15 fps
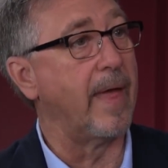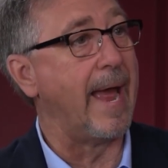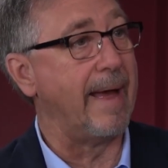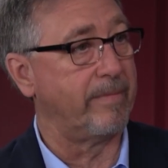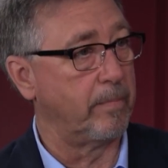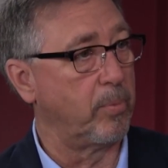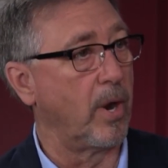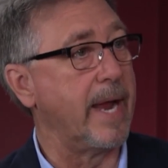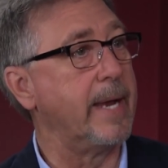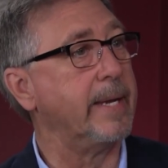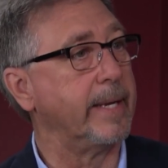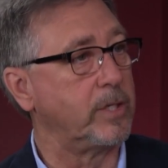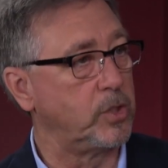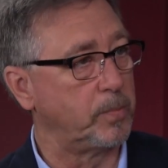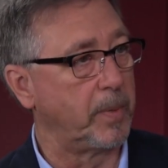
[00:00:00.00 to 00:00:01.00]
they have a
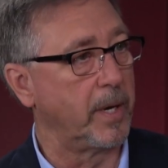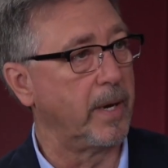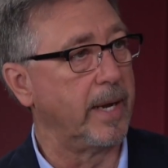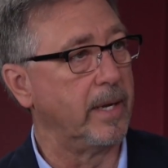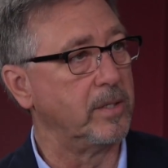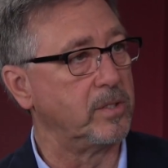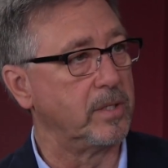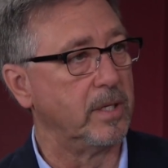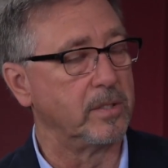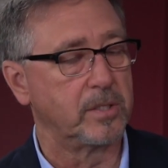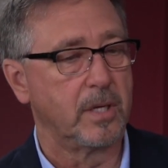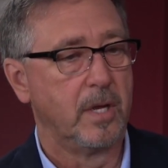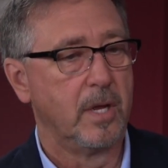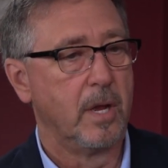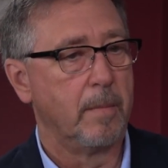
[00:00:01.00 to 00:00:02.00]
brand experience
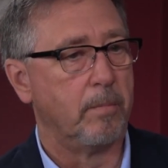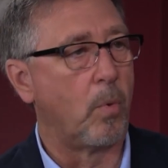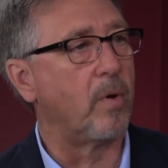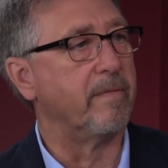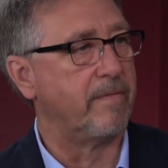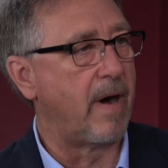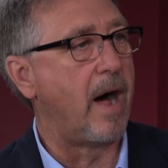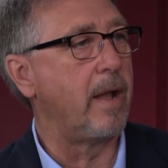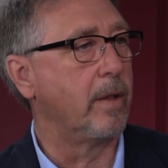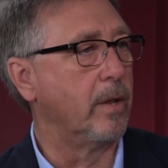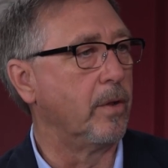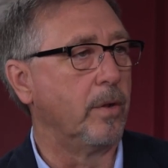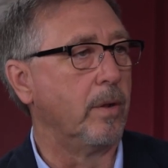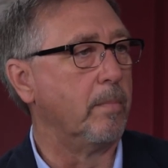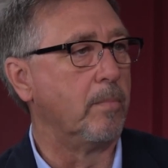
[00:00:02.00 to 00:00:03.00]
that's more
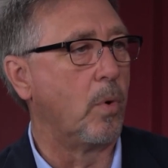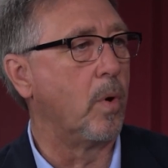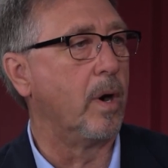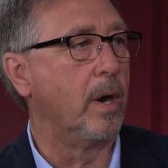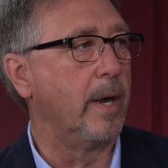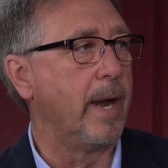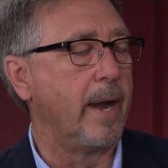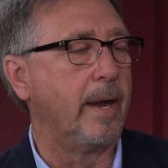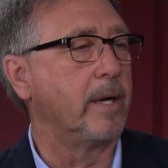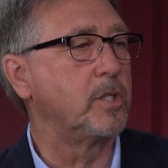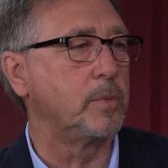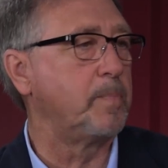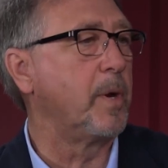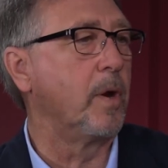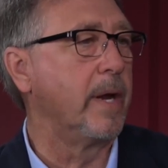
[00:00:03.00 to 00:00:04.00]
volatile, more
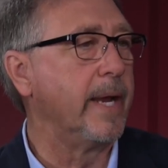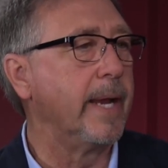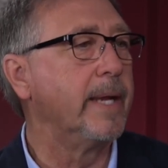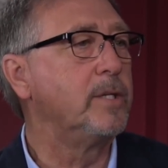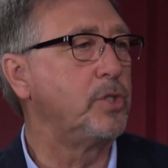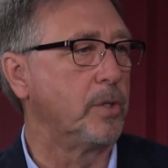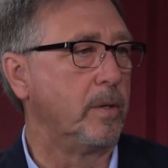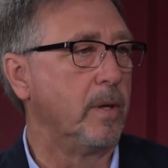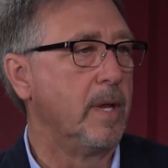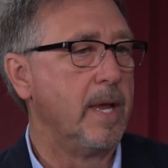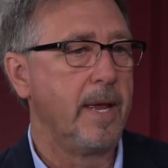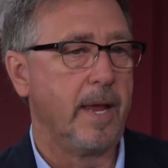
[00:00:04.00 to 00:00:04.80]
experiential,